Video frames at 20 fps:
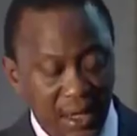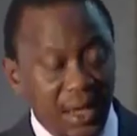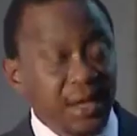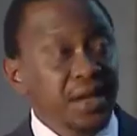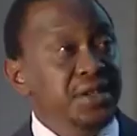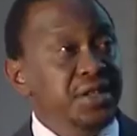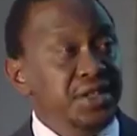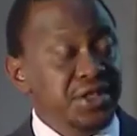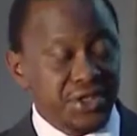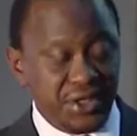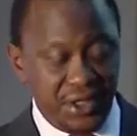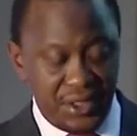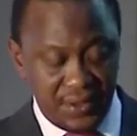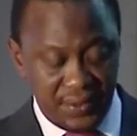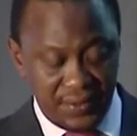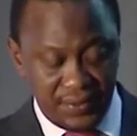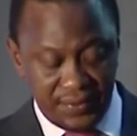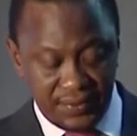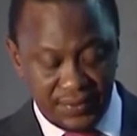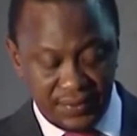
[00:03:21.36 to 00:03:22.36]
In
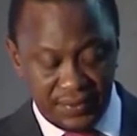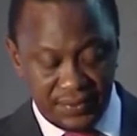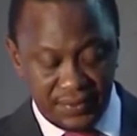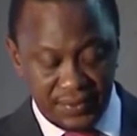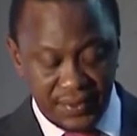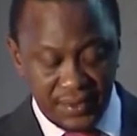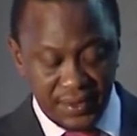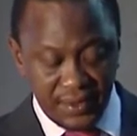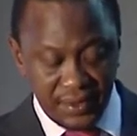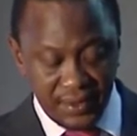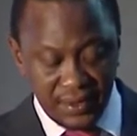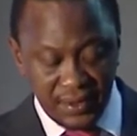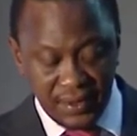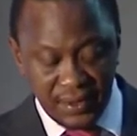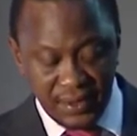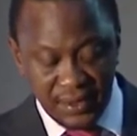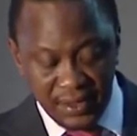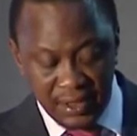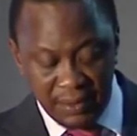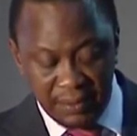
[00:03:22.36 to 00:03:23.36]
addition,
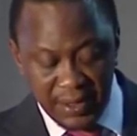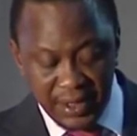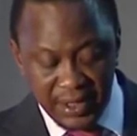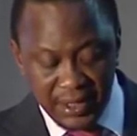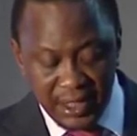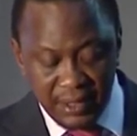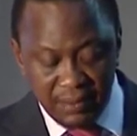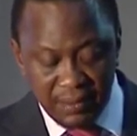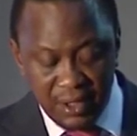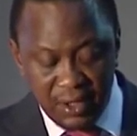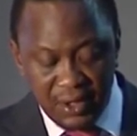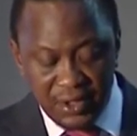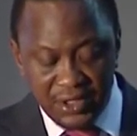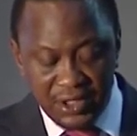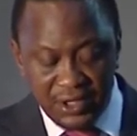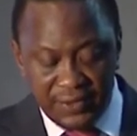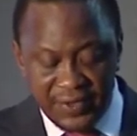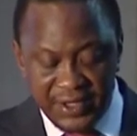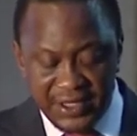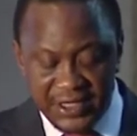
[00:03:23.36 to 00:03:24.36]
the building blocks
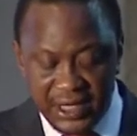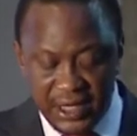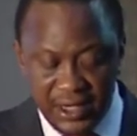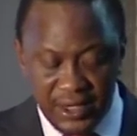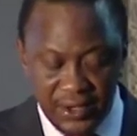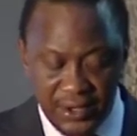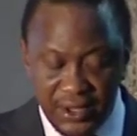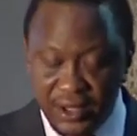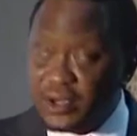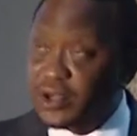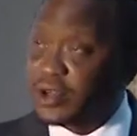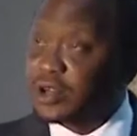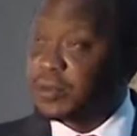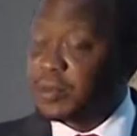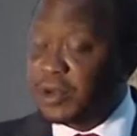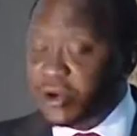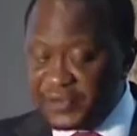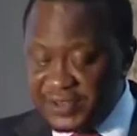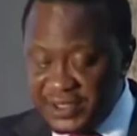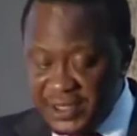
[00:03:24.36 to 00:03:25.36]
of sound
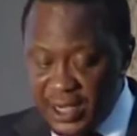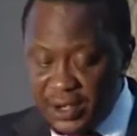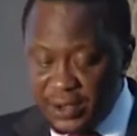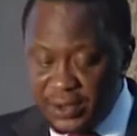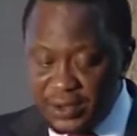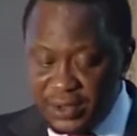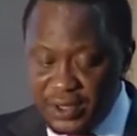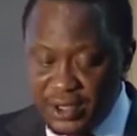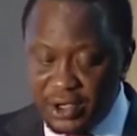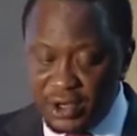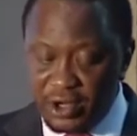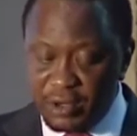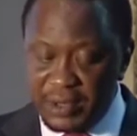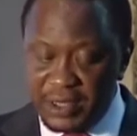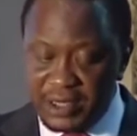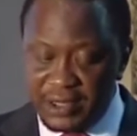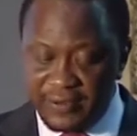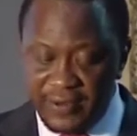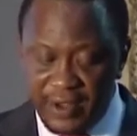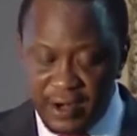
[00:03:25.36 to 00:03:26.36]

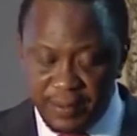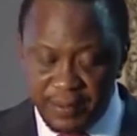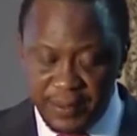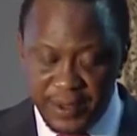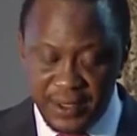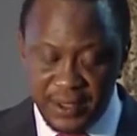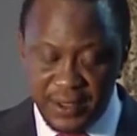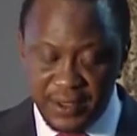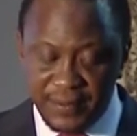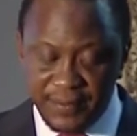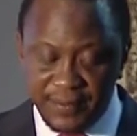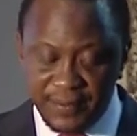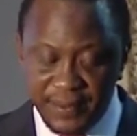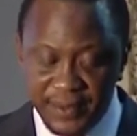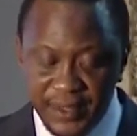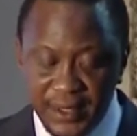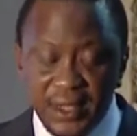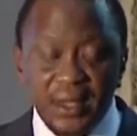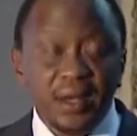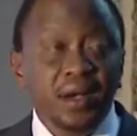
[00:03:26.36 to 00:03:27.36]
economic development
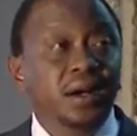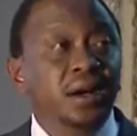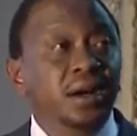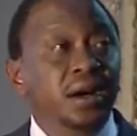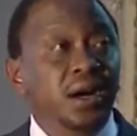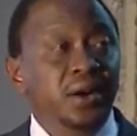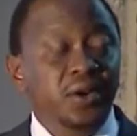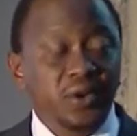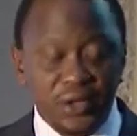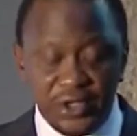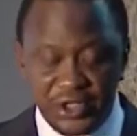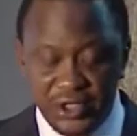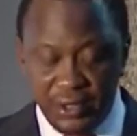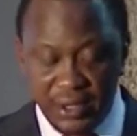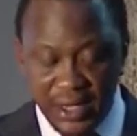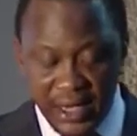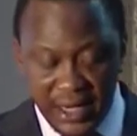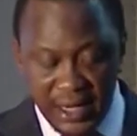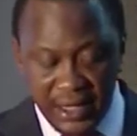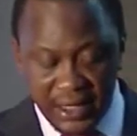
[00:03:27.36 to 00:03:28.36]
are
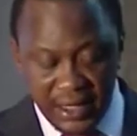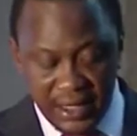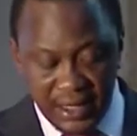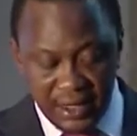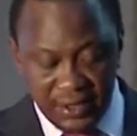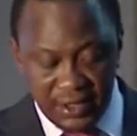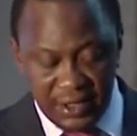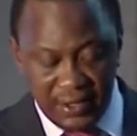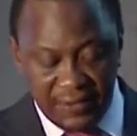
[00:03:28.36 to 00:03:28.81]
also anchored on